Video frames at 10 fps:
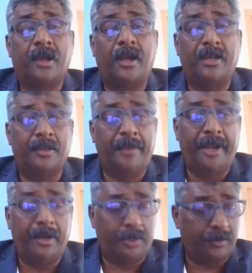and in the
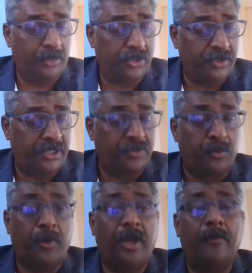medium term also it is
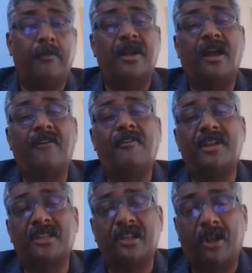moving up, but
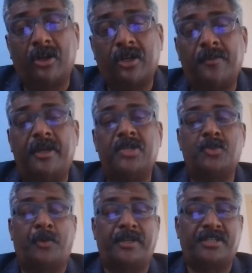however in the long term it is
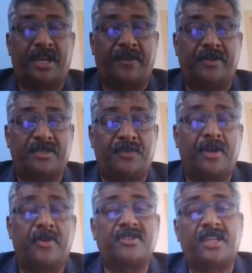moving sideways. We
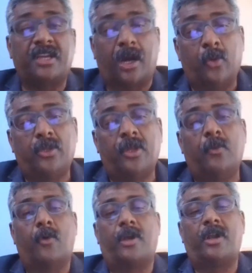have to see how the
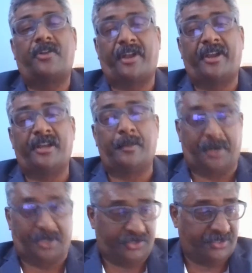overall trend and
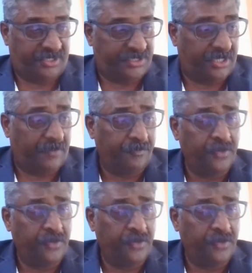picture is there.